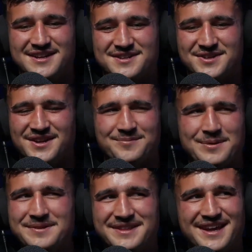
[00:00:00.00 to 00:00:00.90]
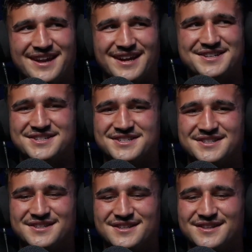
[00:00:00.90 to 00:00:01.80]
So yeah, probably that. Like just
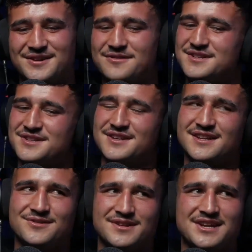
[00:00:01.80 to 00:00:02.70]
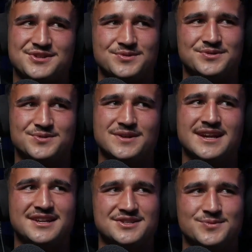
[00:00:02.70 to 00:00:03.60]
obviously you get your natural swing
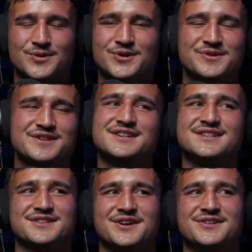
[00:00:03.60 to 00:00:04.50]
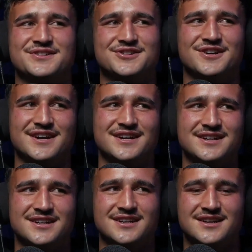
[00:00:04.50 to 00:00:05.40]
and just work with it. Don't try
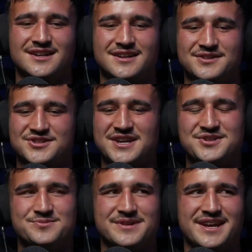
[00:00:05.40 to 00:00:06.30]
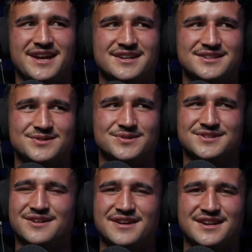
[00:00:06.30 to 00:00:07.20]
change your mechanics, or
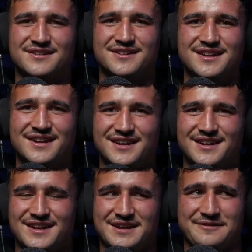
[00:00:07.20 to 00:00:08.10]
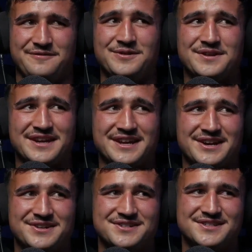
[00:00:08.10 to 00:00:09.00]
because I've had a few kicking
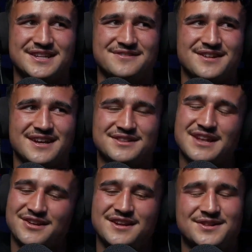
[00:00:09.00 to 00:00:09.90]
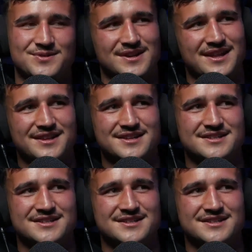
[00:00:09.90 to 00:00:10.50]
coaches that have like, no, you need to do it like this.